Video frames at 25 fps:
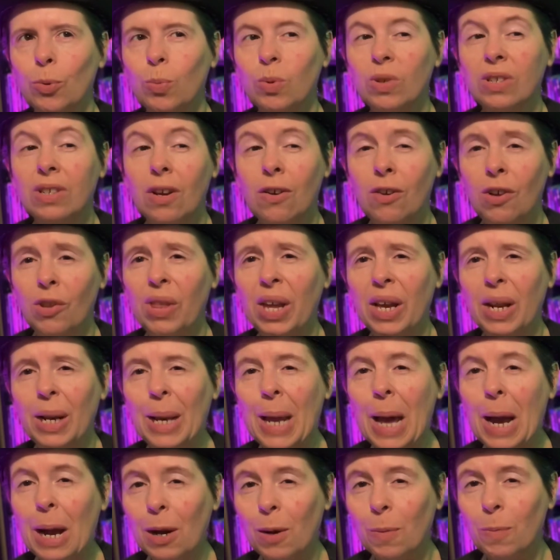was all that
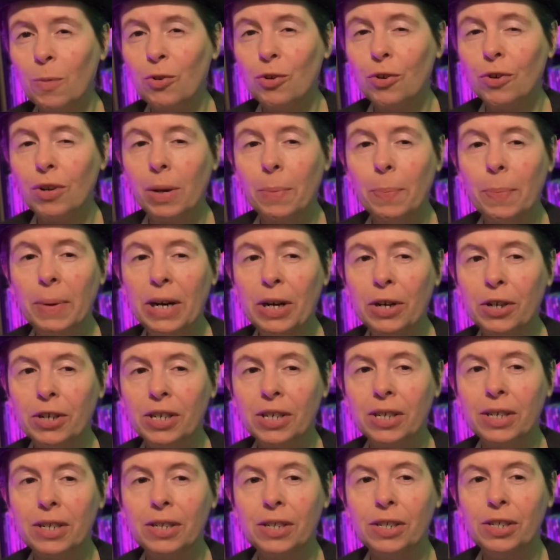likable compared
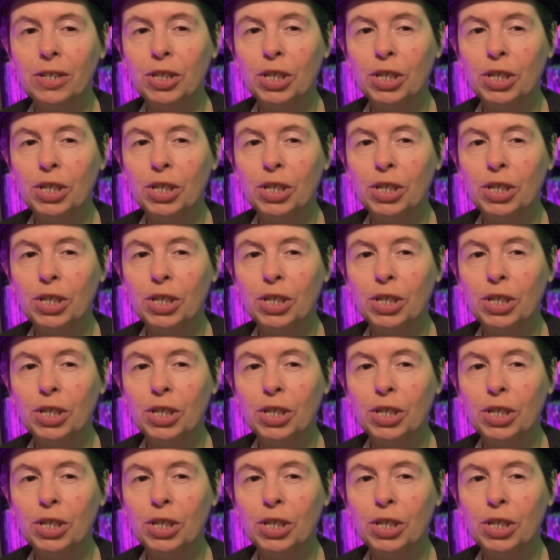to